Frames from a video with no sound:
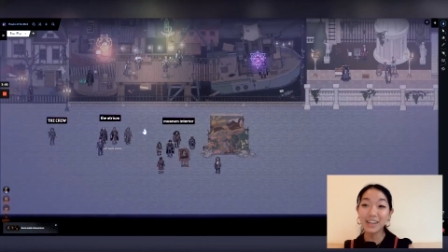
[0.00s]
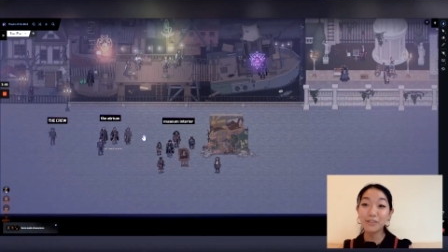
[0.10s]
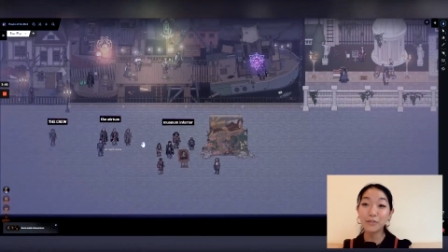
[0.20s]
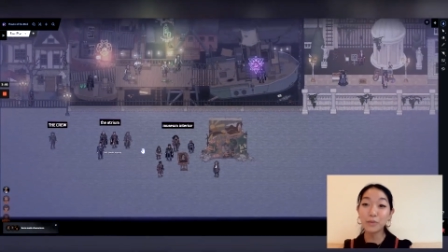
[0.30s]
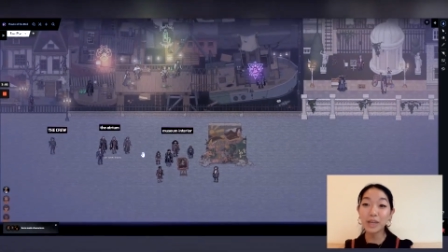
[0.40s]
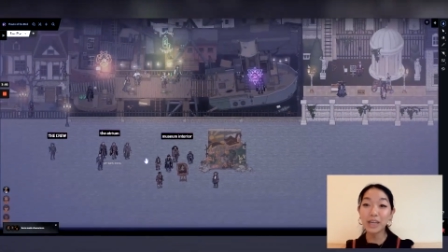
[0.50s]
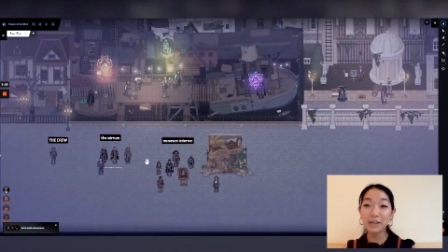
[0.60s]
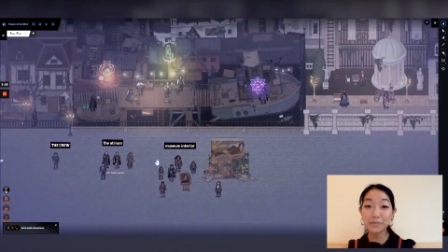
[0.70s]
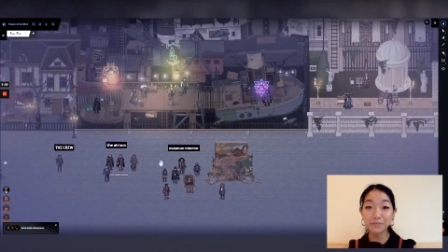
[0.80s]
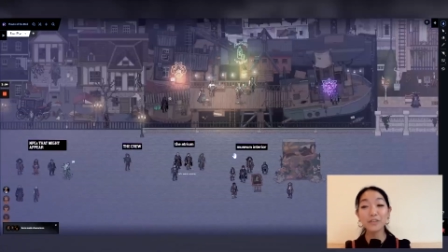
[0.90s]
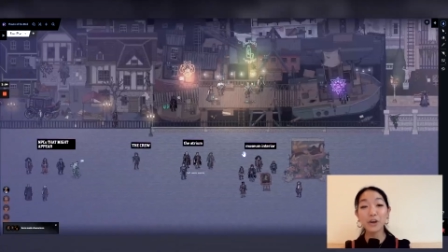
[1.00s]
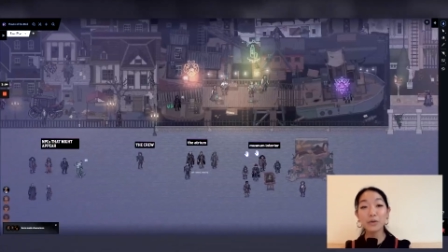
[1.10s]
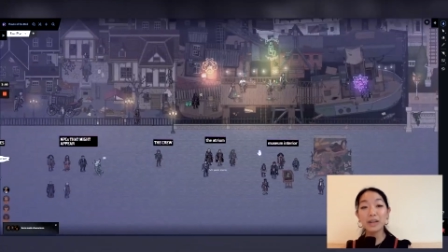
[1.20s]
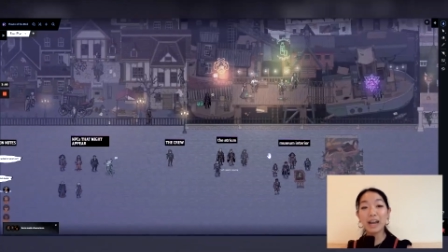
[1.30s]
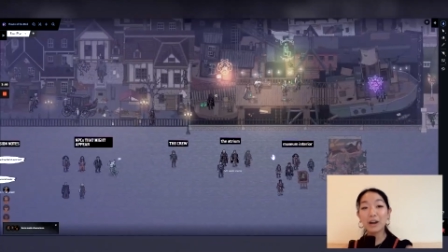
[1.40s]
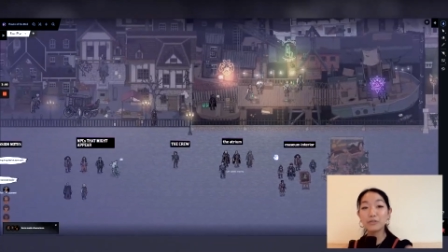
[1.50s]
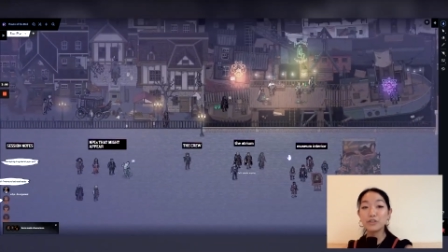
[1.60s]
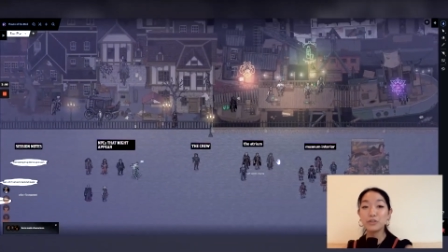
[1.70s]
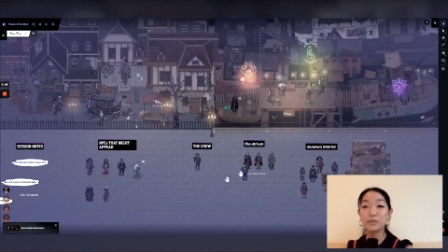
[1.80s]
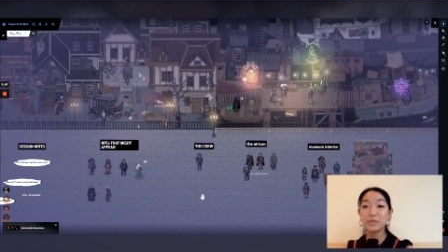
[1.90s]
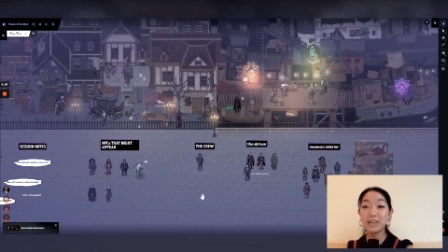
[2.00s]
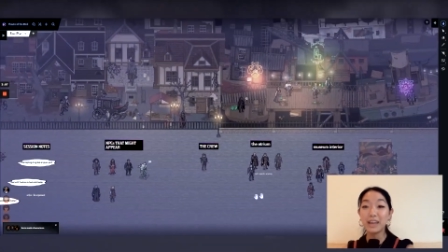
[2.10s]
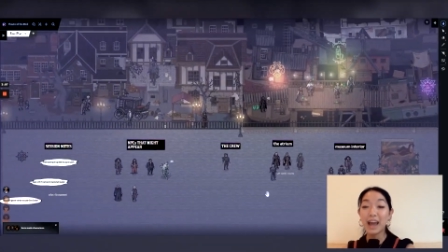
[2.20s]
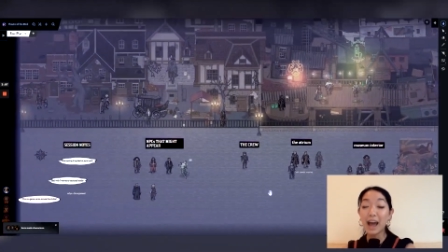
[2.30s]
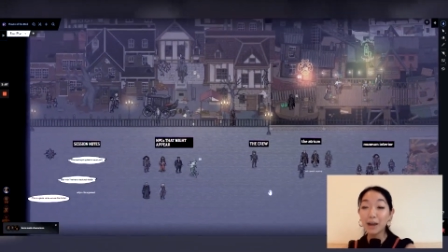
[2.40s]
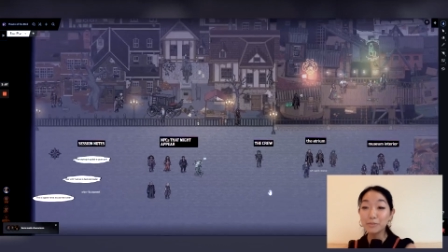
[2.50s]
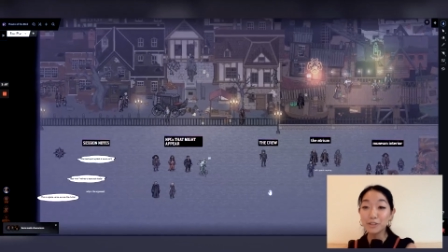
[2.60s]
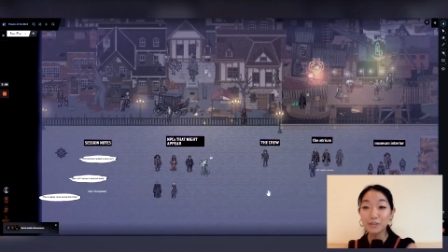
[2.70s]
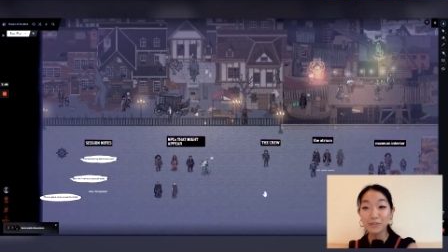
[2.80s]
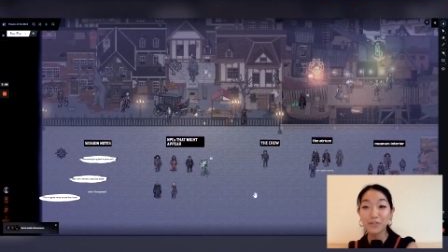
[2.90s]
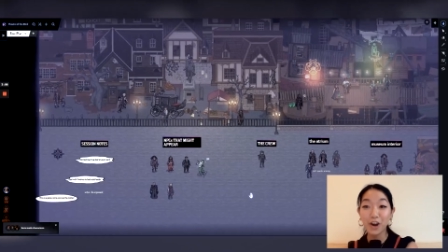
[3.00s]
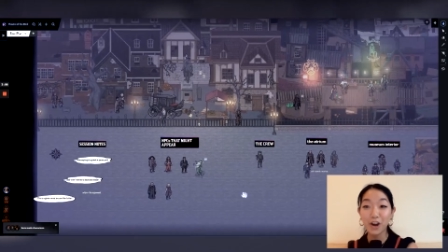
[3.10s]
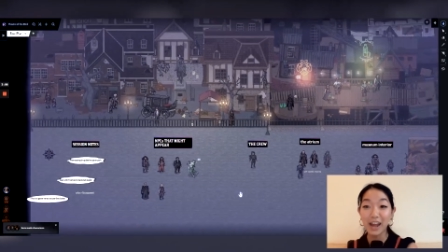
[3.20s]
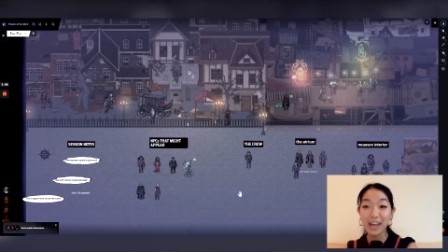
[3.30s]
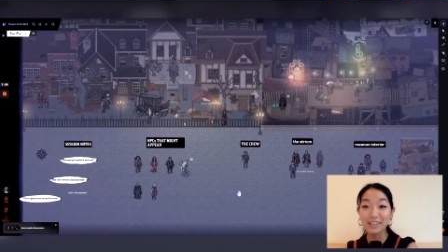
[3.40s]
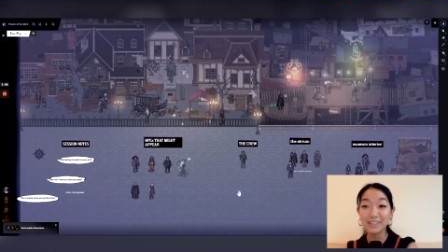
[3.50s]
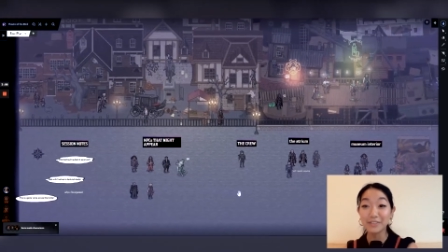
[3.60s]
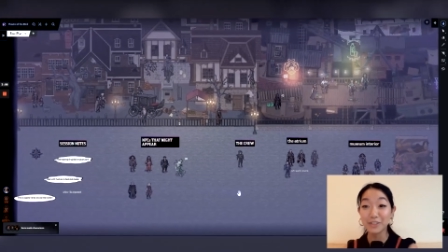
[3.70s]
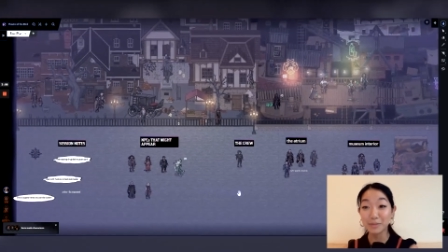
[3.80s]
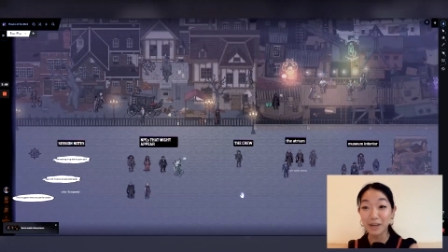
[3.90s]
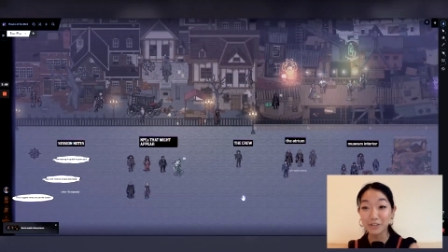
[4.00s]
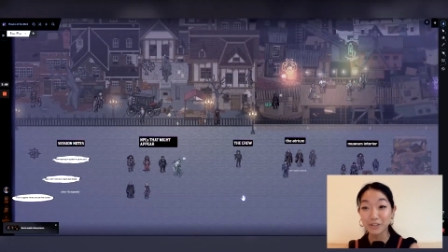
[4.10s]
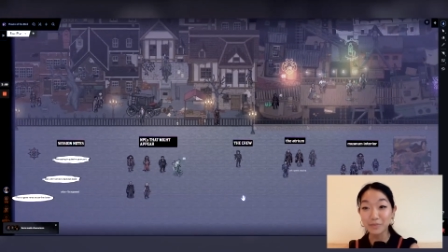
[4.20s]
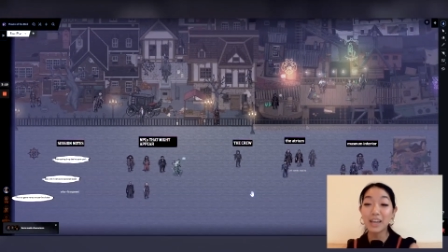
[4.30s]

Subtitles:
if we go now to the absolute far end of the spectrum,